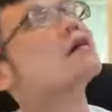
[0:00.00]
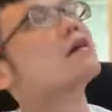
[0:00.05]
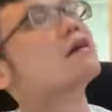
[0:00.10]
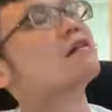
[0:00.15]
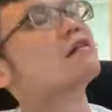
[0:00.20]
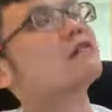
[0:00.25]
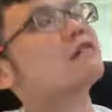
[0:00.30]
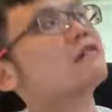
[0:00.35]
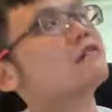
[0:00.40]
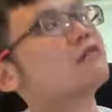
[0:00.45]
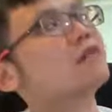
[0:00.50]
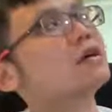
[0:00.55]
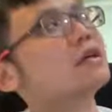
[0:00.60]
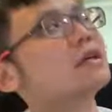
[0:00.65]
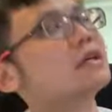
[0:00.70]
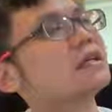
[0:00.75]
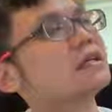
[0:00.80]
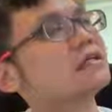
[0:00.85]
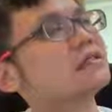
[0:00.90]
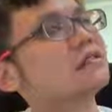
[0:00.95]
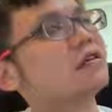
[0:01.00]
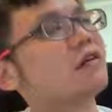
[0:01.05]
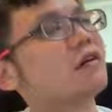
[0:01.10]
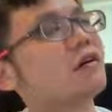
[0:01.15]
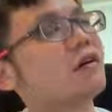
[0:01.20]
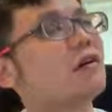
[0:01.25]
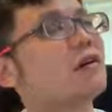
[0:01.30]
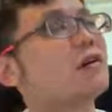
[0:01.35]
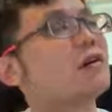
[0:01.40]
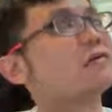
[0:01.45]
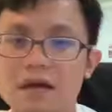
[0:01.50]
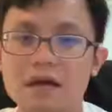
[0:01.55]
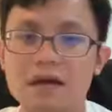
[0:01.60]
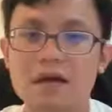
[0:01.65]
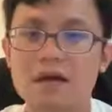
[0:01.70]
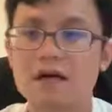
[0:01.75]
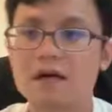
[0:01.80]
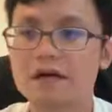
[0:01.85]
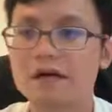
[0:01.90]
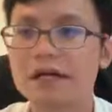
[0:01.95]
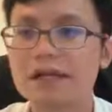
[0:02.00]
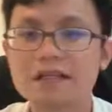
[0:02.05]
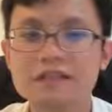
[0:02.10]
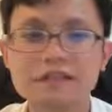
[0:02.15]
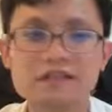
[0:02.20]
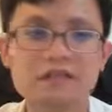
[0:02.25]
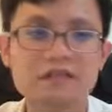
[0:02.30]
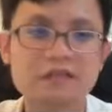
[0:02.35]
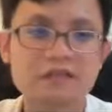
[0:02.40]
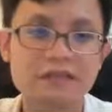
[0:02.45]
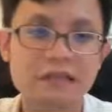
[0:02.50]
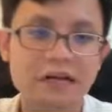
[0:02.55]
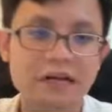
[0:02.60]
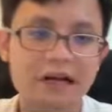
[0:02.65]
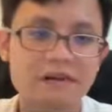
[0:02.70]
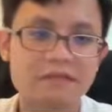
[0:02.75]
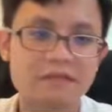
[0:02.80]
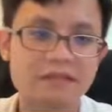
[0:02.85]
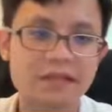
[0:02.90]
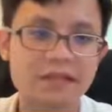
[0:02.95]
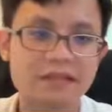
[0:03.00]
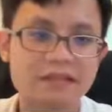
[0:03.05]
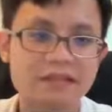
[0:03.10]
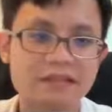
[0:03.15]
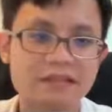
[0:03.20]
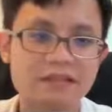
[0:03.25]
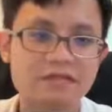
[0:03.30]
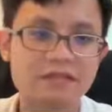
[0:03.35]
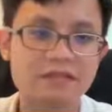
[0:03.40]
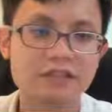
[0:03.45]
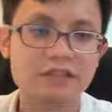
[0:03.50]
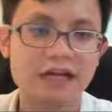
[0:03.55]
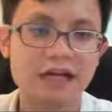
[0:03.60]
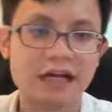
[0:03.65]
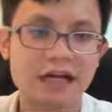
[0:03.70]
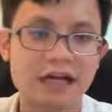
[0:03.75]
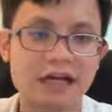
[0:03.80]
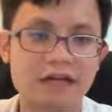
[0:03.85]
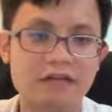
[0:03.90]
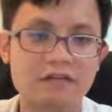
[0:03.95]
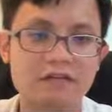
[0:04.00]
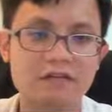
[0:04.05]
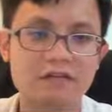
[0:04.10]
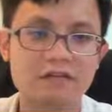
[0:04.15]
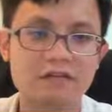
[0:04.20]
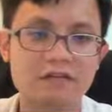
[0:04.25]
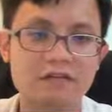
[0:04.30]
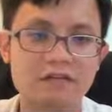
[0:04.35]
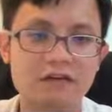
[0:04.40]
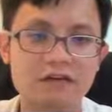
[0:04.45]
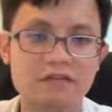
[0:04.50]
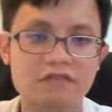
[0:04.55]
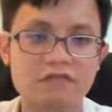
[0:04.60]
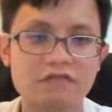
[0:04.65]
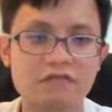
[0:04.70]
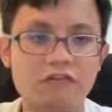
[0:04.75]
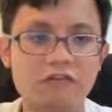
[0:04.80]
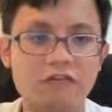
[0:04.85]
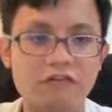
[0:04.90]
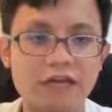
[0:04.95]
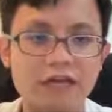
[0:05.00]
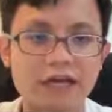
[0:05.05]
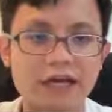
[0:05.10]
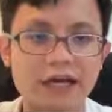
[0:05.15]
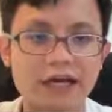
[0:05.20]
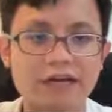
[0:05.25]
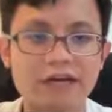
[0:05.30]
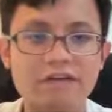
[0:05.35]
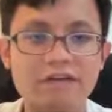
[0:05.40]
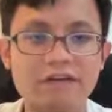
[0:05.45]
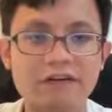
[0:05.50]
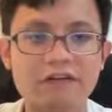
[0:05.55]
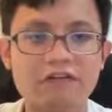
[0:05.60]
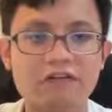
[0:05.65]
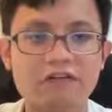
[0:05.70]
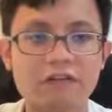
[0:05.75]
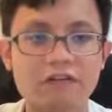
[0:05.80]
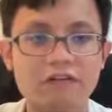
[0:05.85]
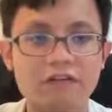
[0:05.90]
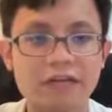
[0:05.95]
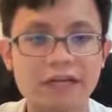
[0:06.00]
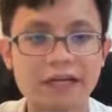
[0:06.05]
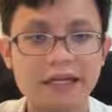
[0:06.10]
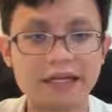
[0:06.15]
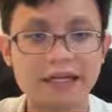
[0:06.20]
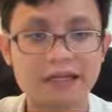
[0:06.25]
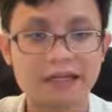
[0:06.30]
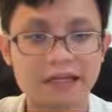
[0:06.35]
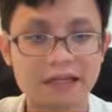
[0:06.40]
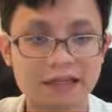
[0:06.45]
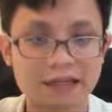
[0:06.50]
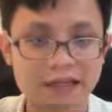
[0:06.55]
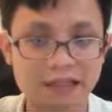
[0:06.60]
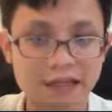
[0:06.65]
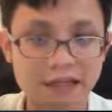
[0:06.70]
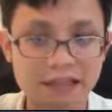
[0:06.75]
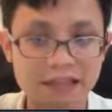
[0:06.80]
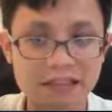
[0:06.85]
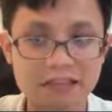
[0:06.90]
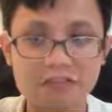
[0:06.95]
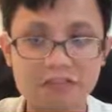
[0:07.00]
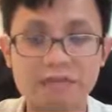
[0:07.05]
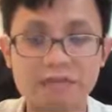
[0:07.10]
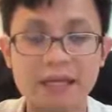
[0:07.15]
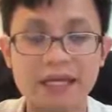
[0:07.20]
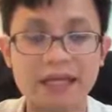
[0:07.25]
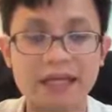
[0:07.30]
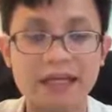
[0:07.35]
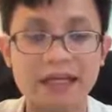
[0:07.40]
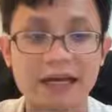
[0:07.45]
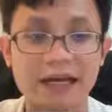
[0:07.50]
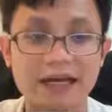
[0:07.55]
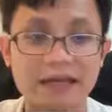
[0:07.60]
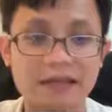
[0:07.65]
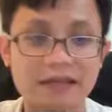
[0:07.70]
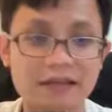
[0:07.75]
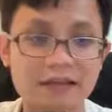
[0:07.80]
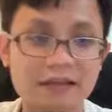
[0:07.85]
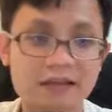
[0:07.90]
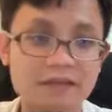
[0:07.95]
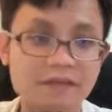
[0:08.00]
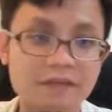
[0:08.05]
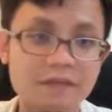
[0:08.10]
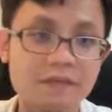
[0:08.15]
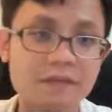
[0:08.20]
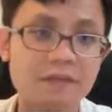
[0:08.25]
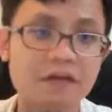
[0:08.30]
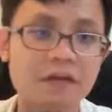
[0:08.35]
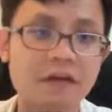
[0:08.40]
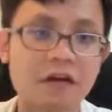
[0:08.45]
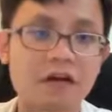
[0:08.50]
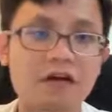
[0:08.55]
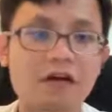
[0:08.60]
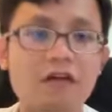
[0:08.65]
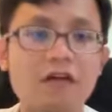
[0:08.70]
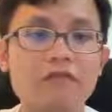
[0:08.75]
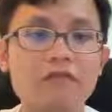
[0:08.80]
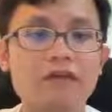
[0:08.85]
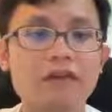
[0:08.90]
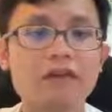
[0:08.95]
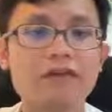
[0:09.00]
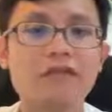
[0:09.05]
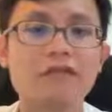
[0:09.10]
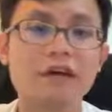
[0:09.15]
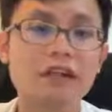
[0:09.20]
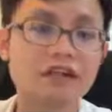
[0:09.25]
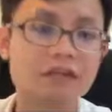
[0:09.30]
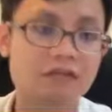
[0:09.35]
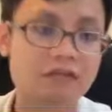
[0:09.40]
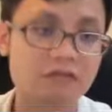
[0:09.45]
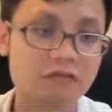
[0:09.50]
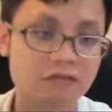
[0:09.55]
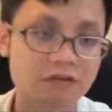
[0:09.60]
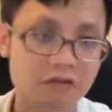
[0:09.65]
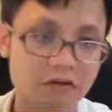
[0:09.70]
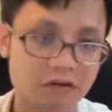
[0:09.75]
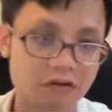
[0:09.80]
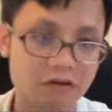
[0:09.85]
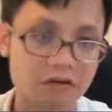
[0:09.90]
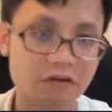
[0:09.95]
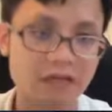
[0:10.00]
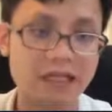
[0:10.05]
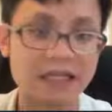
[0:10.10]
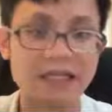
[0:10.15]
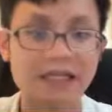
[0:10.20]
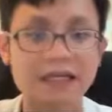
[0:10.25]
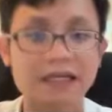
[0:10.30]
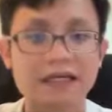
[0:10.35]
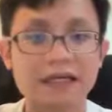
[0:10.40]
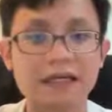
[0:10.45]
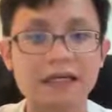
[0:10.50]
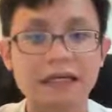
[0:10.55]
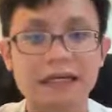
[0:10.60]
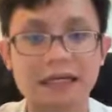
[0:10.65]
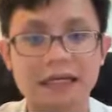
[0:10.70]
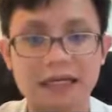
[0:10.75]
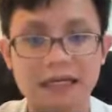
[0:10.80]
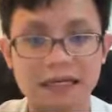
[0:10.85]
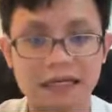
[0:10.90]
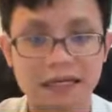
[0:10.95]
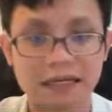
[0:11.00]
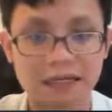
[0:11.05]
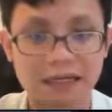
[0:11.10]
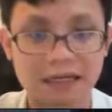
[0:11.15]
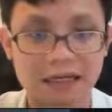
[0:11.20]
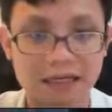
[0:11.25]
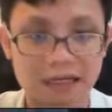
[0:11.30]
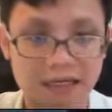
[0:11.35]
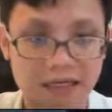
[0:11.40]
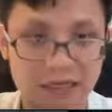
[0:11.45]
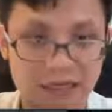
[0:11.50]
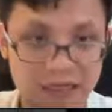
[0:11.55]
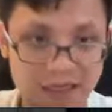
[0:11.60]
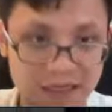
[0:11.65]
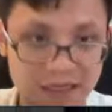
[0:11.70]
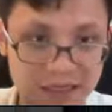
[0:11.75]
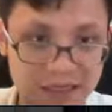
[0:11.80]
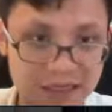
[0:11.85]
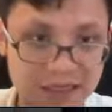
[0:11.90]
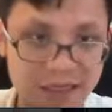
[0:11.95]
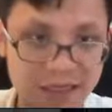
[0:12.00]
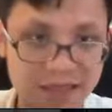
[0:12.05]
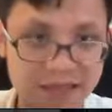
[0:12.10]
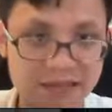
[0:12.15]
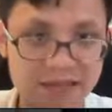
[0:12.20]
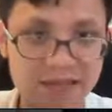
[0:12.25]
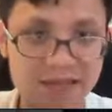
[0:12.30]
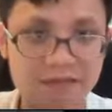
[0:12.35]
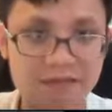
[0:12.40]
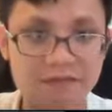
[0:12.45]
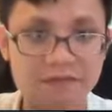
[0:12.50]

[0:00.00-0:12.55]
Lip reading: The word is called, okay, so that's the word lah, huh? not to coagulate. Either we want to coagulate the latex to make it harden, or we don't want to coagulate the latex.